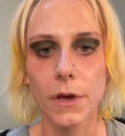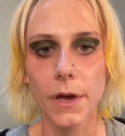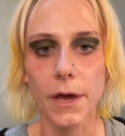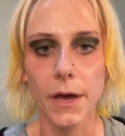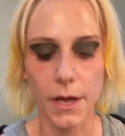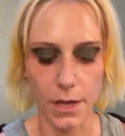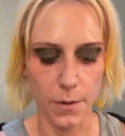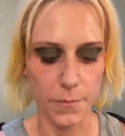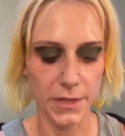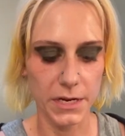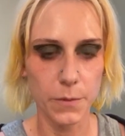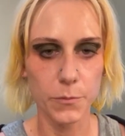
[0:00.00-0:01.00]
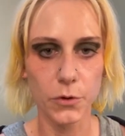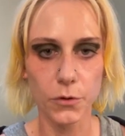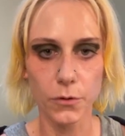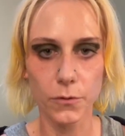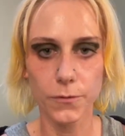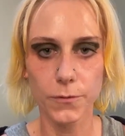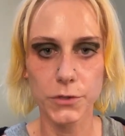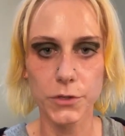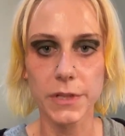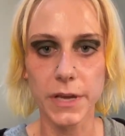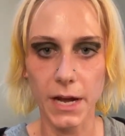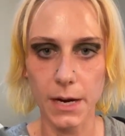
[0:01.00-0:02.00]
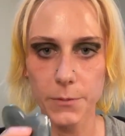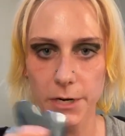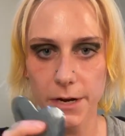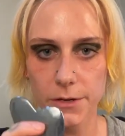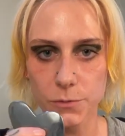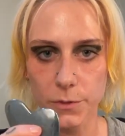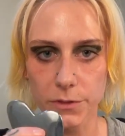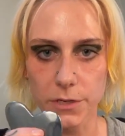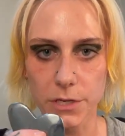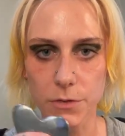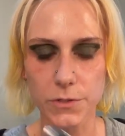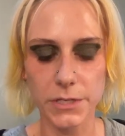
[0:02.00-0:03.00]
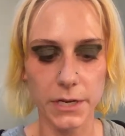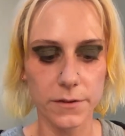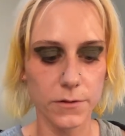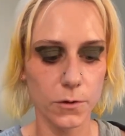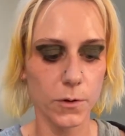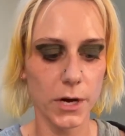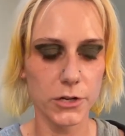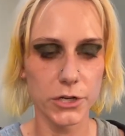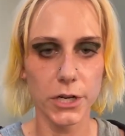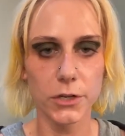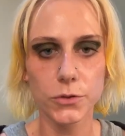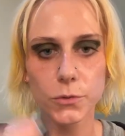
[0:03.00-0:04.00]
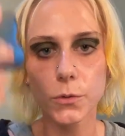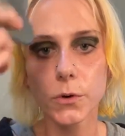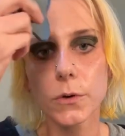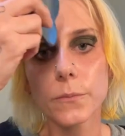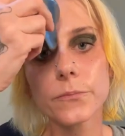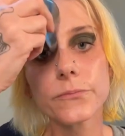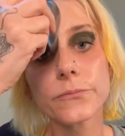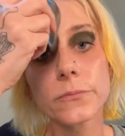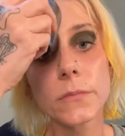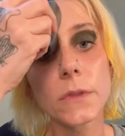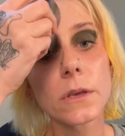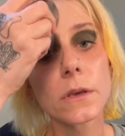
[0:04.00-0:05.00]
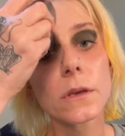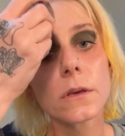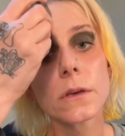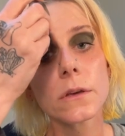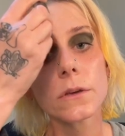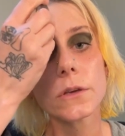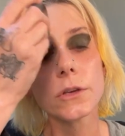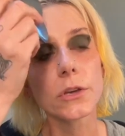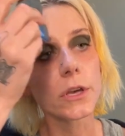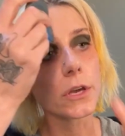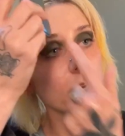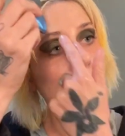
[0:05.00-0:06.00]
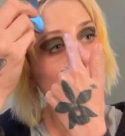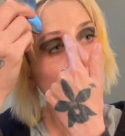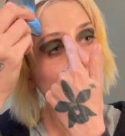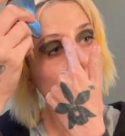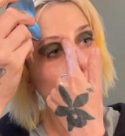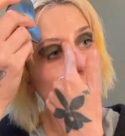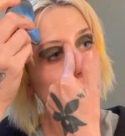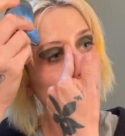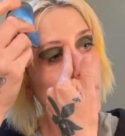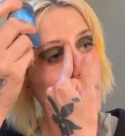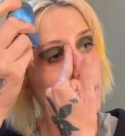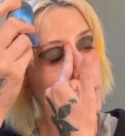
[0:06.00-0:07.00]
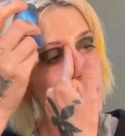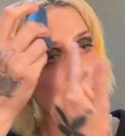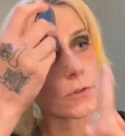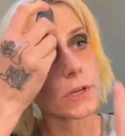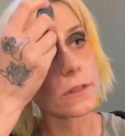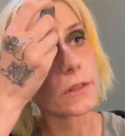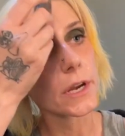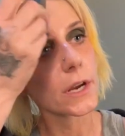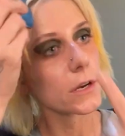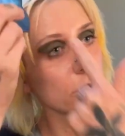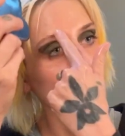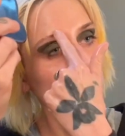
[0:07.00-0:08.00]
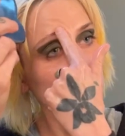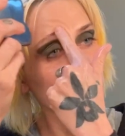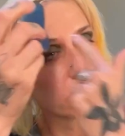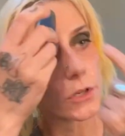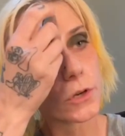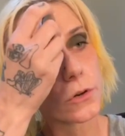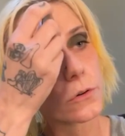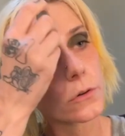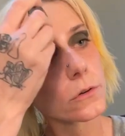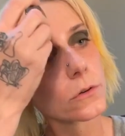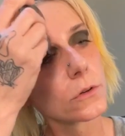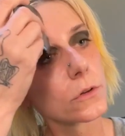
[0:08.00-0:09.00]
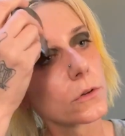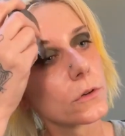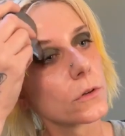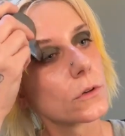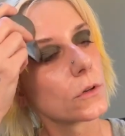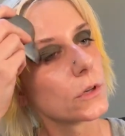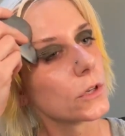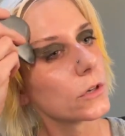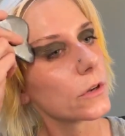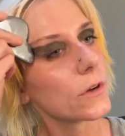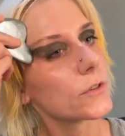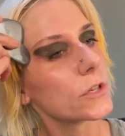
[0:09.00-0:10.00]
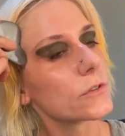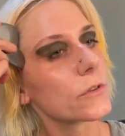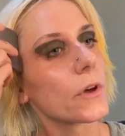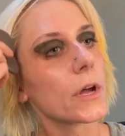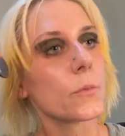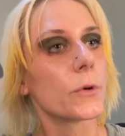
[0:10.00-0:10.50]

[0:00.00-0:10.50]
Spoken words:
Then I move to the eyebrows with the U side of the Gua Sha tool. You can get into UB1, which is right there, and UB2. You don't have to use a lot of